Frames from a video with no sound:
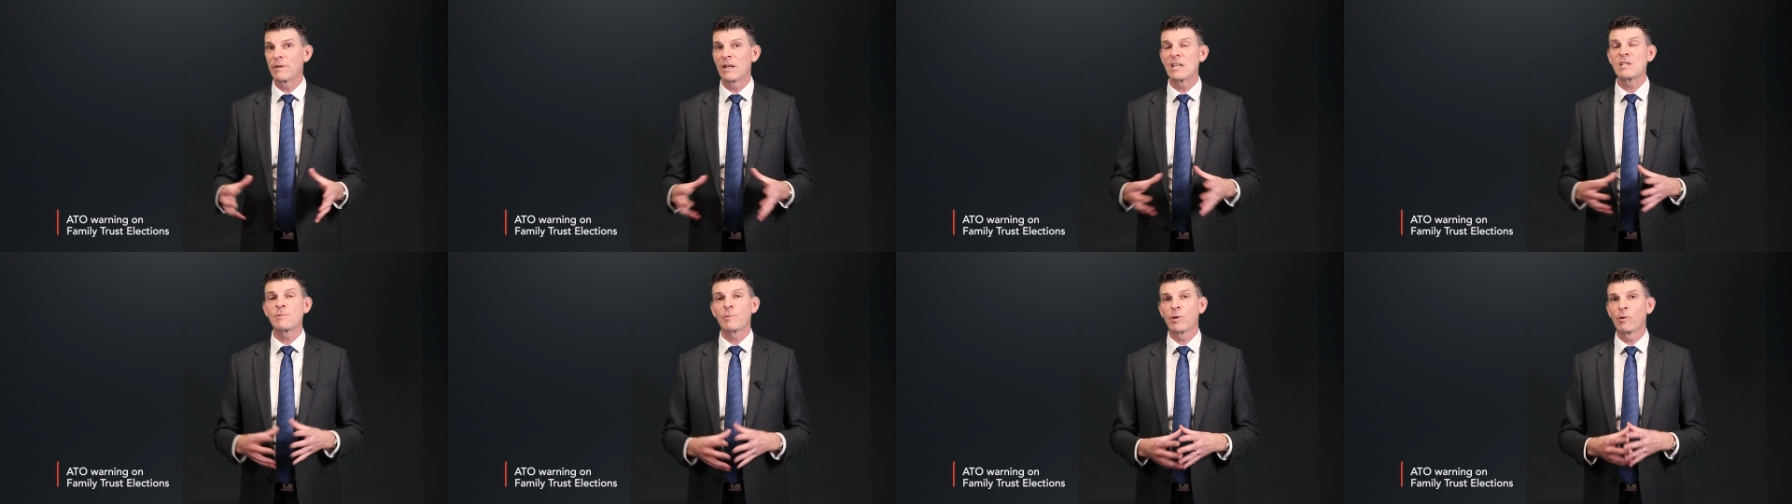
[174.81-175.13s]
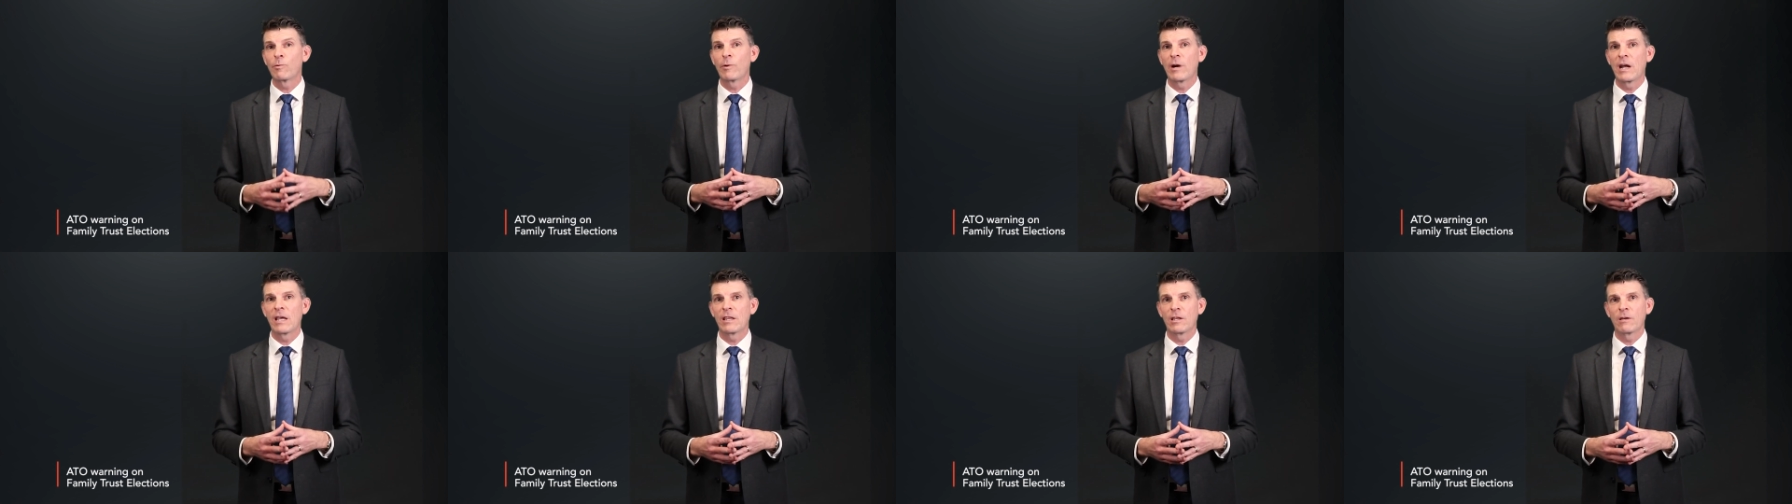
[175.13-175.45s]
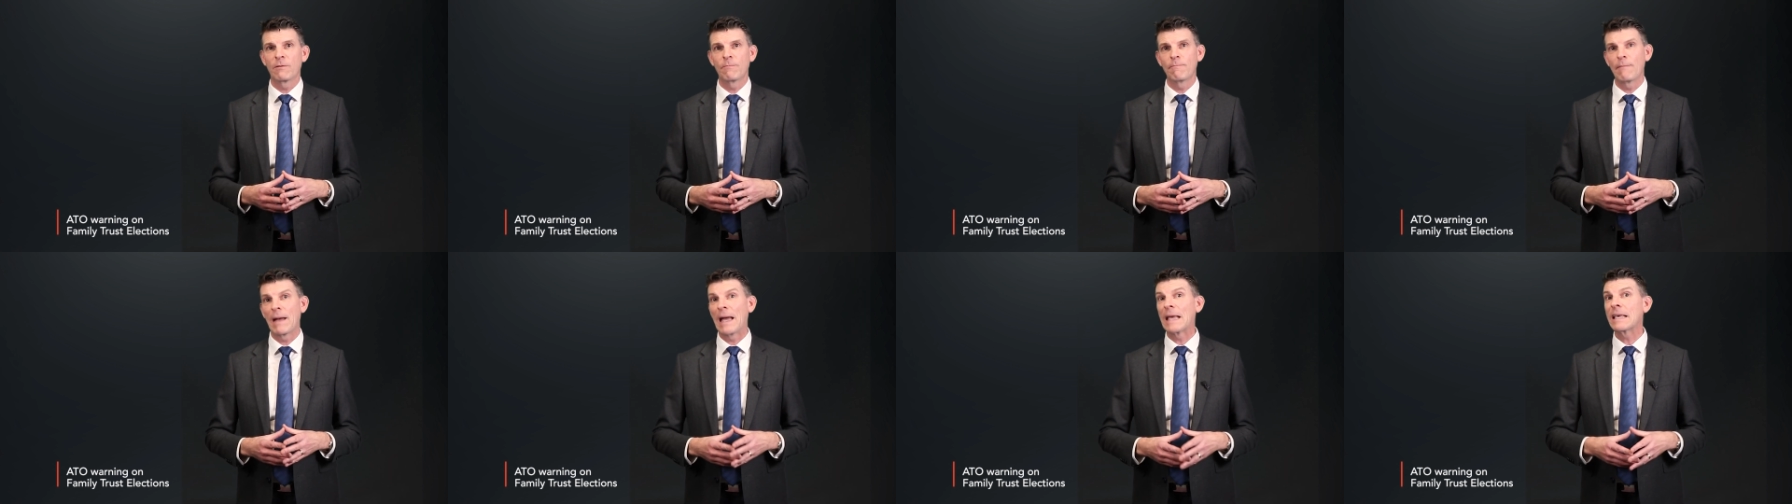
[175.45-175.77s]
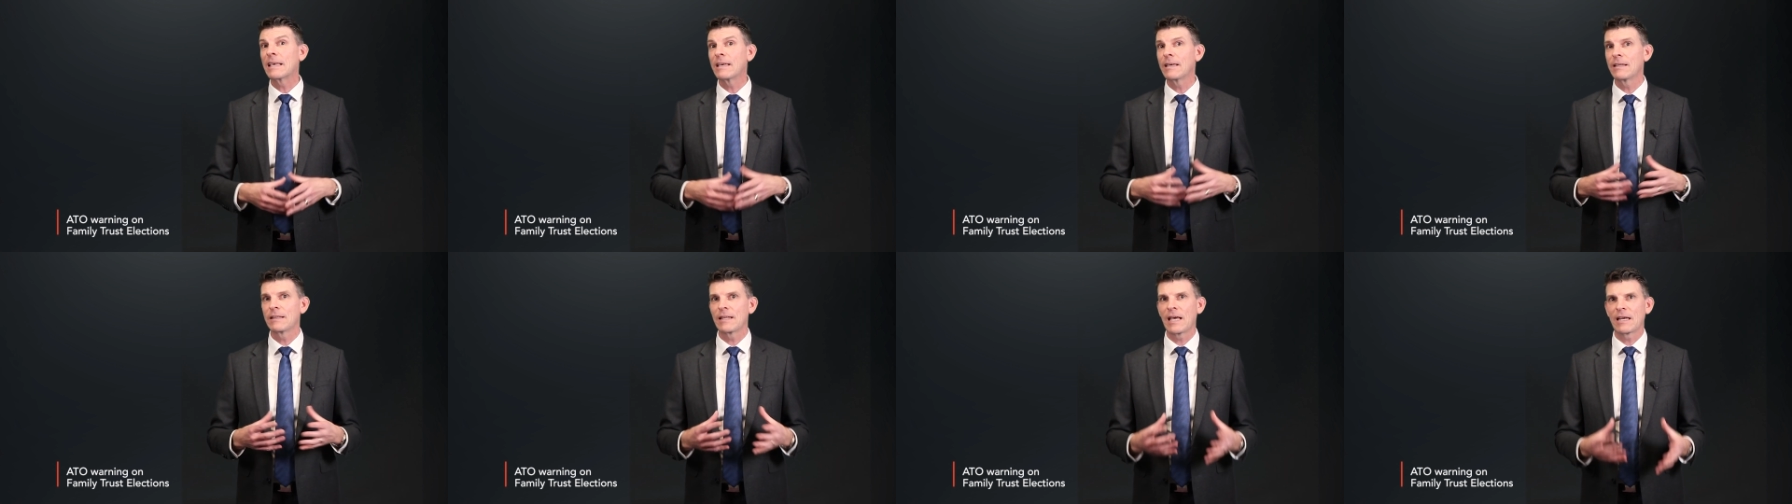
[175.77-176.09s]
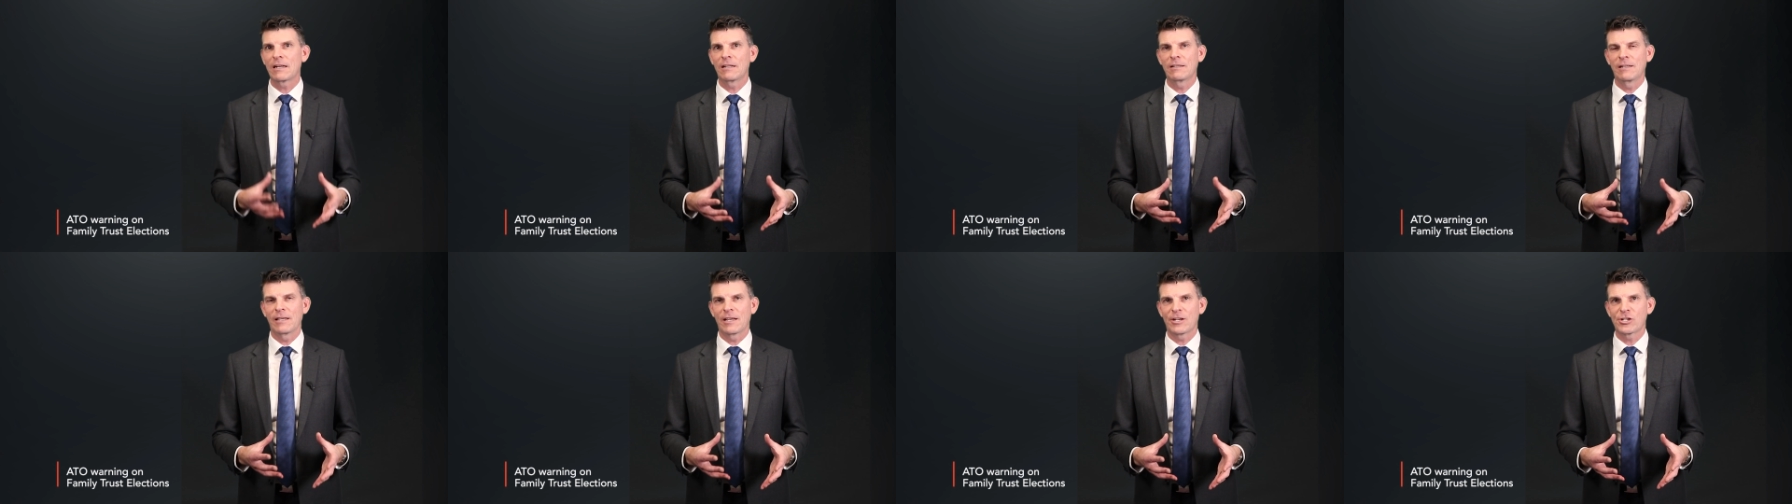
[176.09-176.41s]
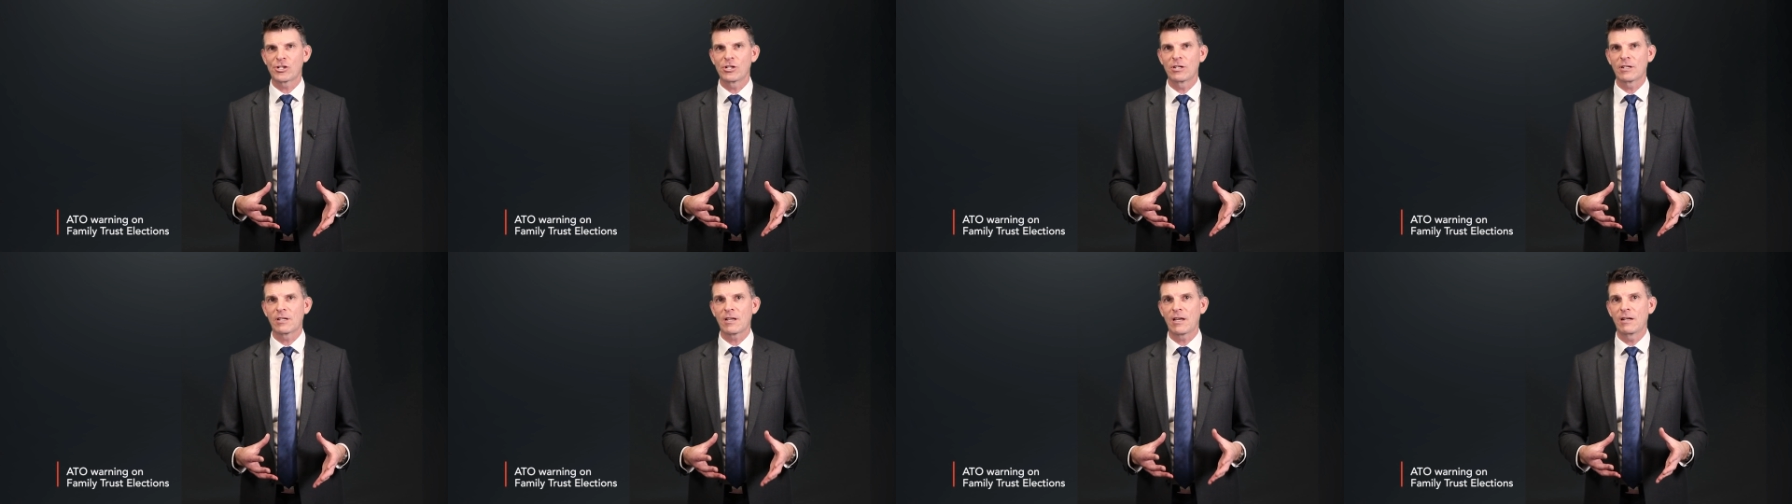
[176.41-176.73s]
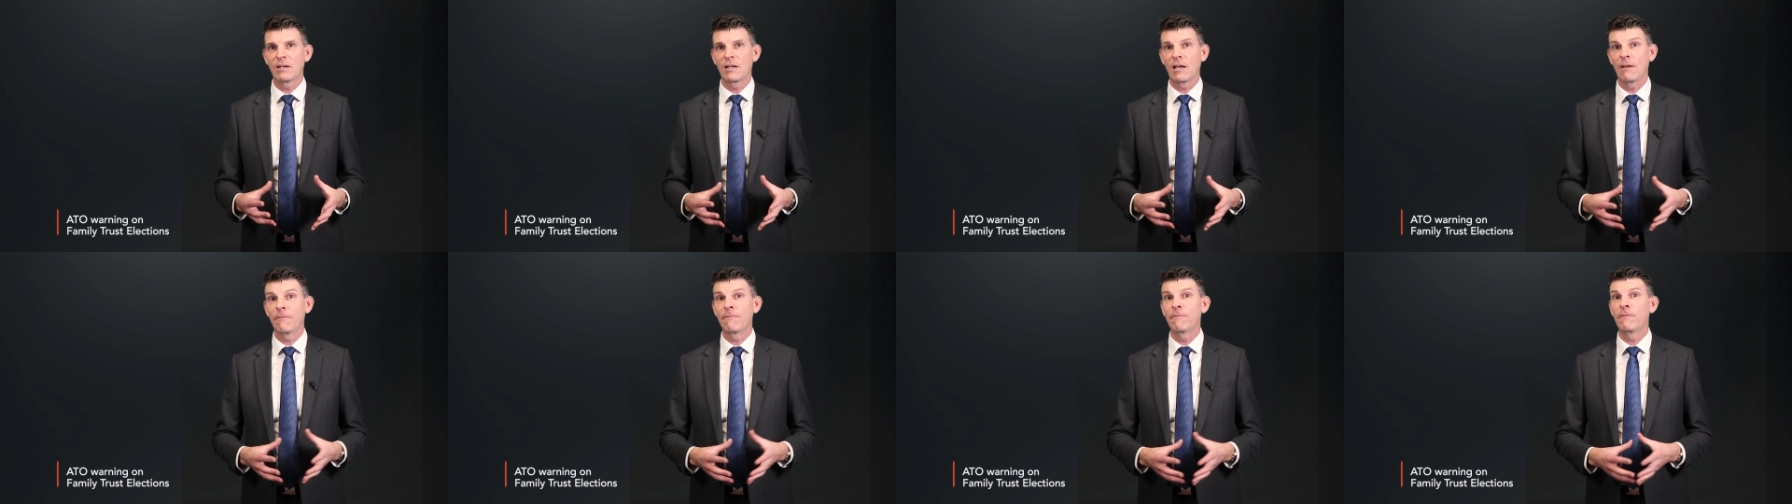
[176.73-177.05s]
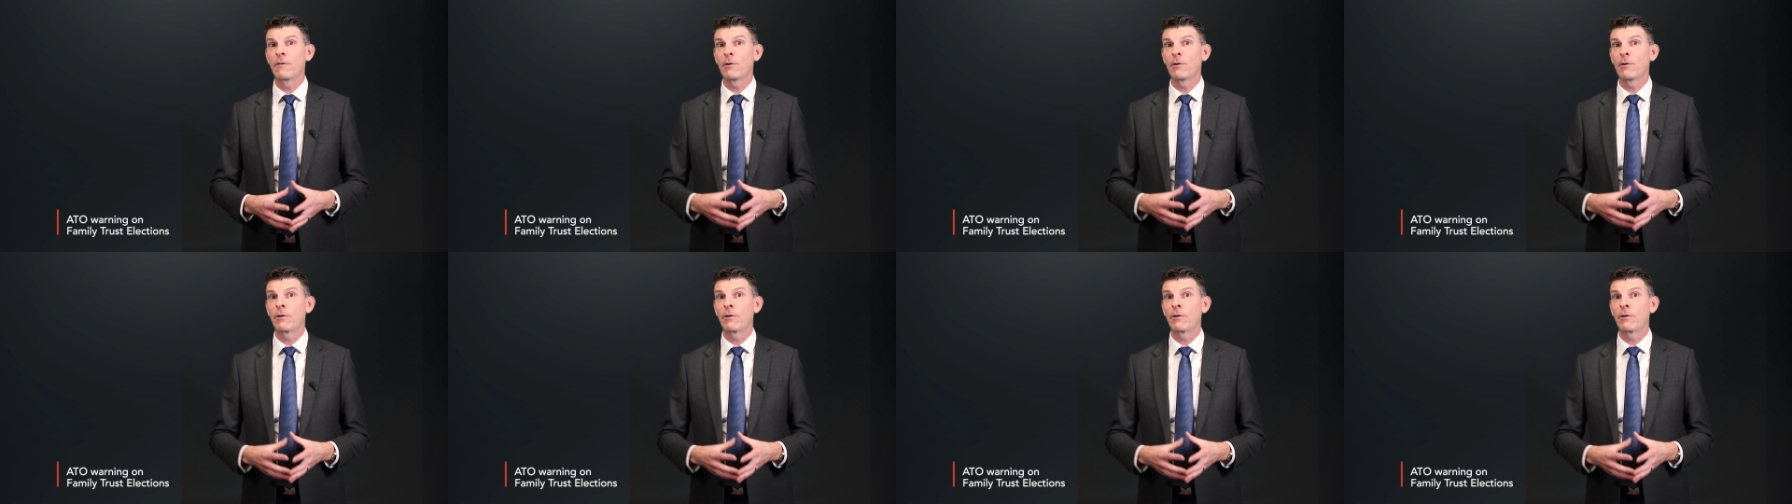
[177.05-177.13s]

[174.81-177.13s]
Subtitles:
need to be aware that making that election can have